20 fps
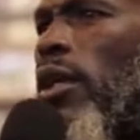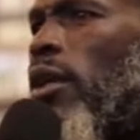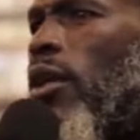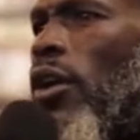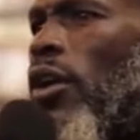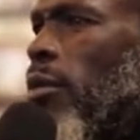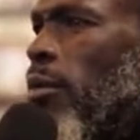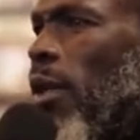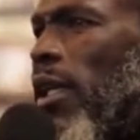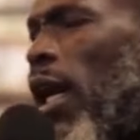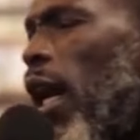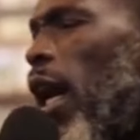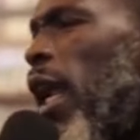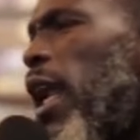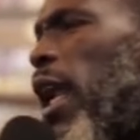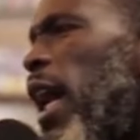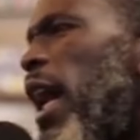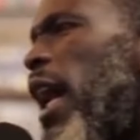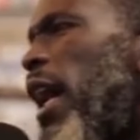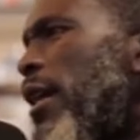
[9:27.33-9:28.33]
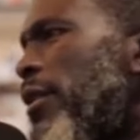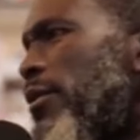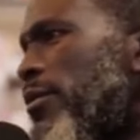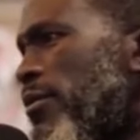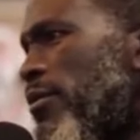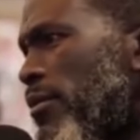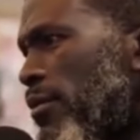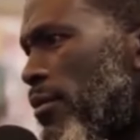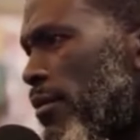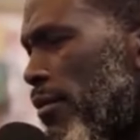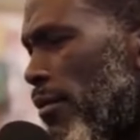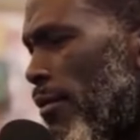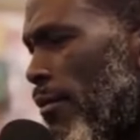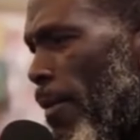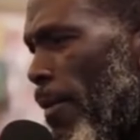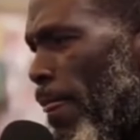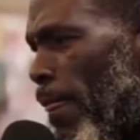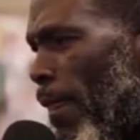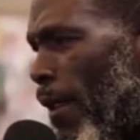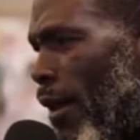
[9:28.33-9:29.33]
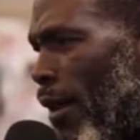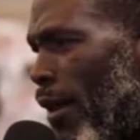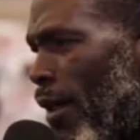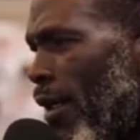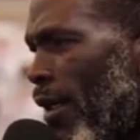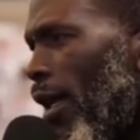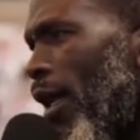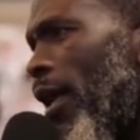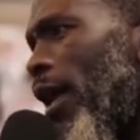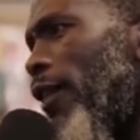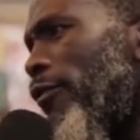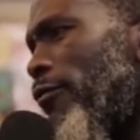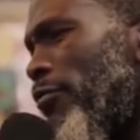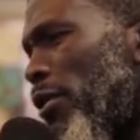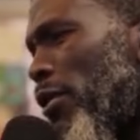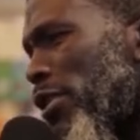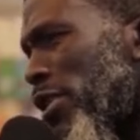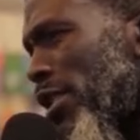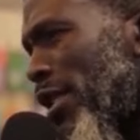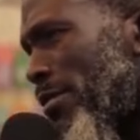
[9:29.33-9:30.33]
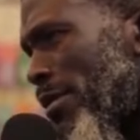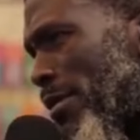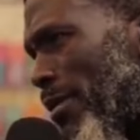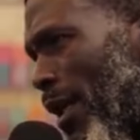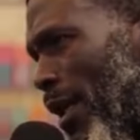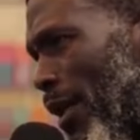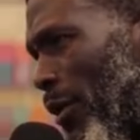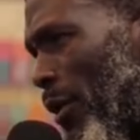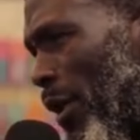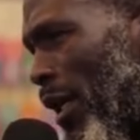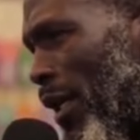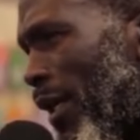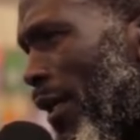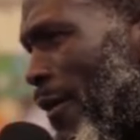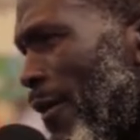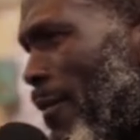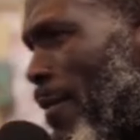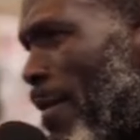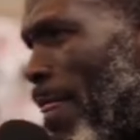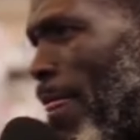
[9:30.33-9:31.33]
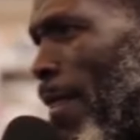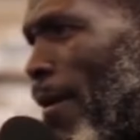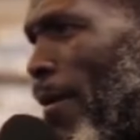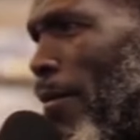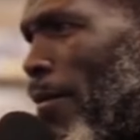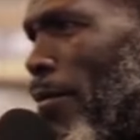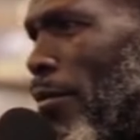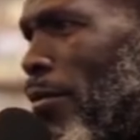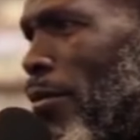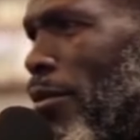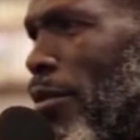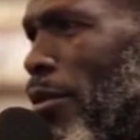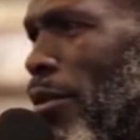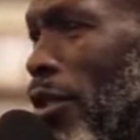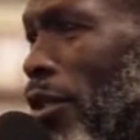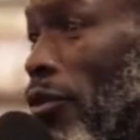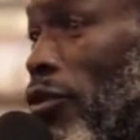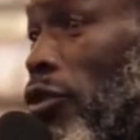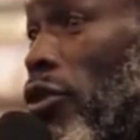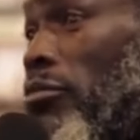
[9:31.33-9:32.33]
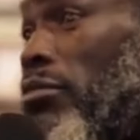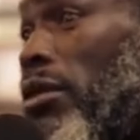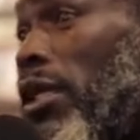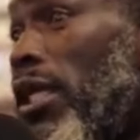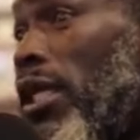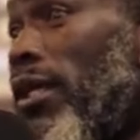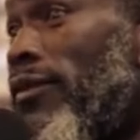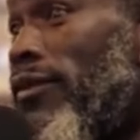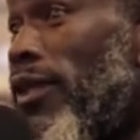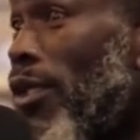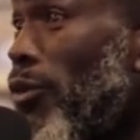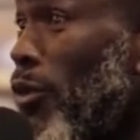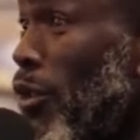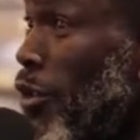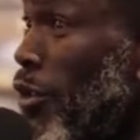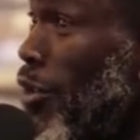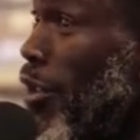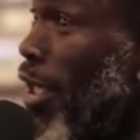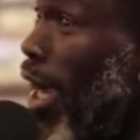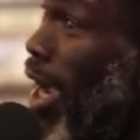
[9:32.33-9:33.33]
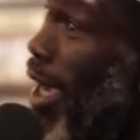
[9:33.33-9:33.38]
one God but Allah. And I love Muslims, by the way. If you believe that when you